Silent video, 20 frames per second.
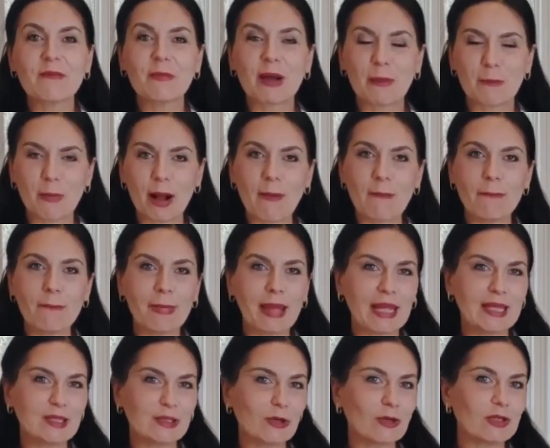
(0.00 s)
My mom
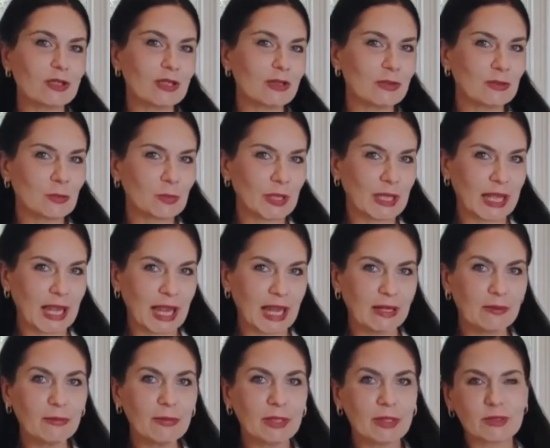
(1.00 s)
made only on
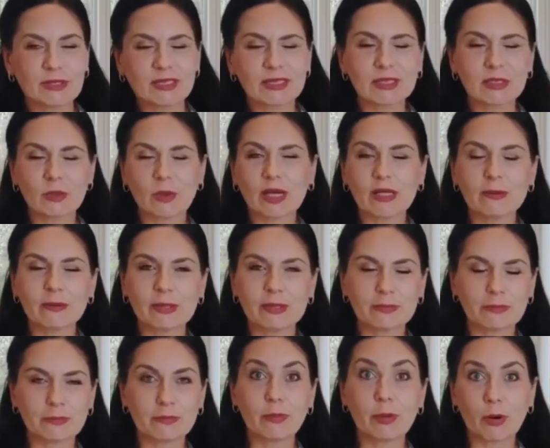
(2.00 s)
weekend because it's quite a
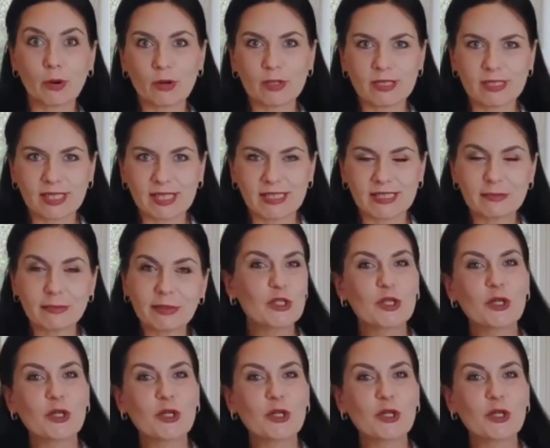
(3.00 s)
process.